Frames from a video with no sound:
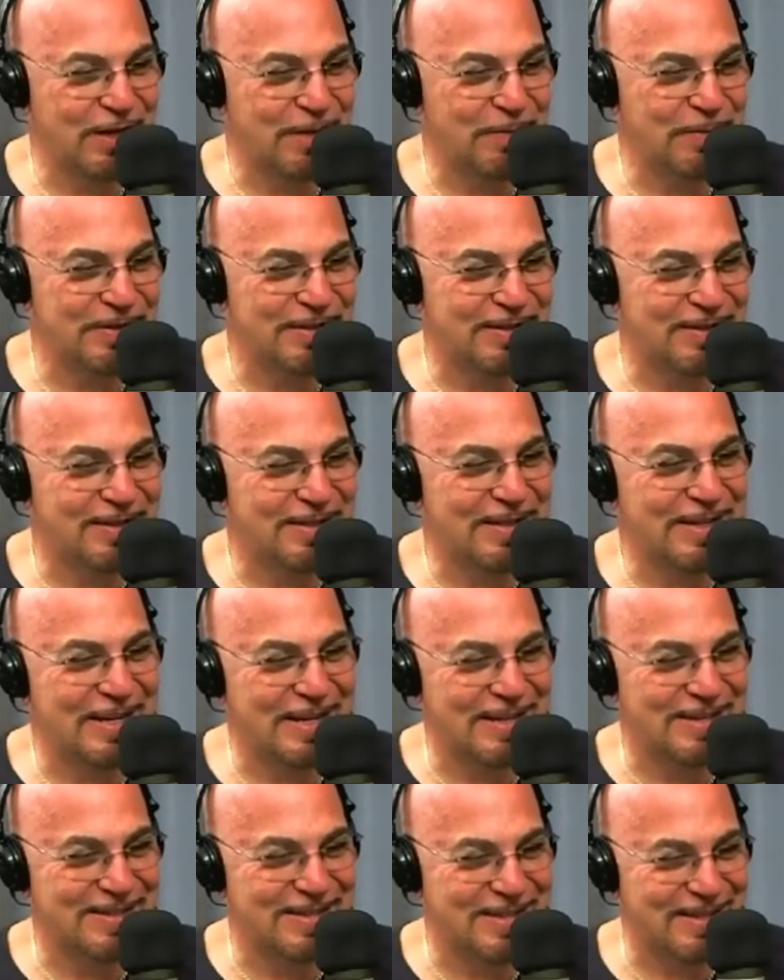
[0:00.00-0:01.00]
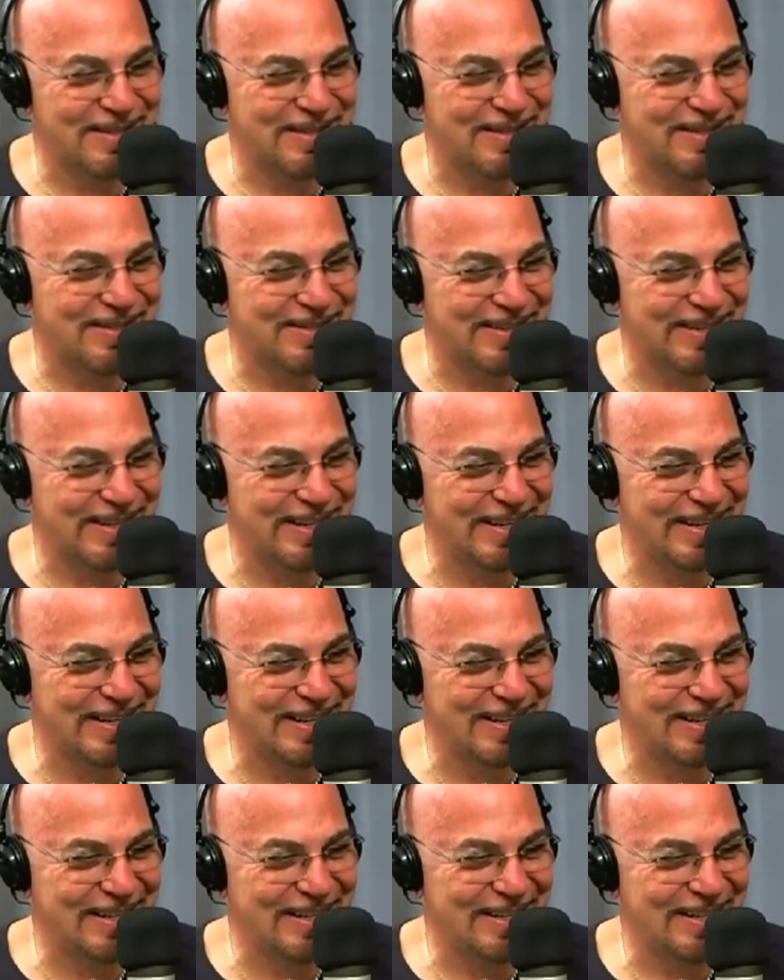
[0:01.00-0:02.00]
of Jameson kickstarts the drinking.
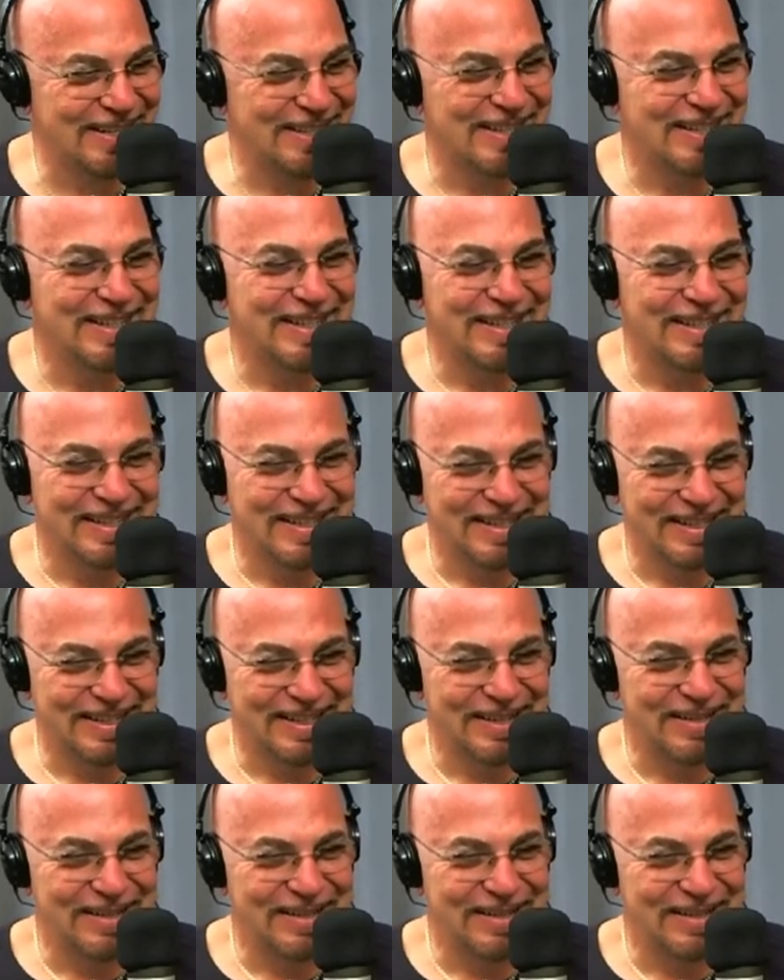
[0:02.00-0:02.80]
Kickstarts the drinking again.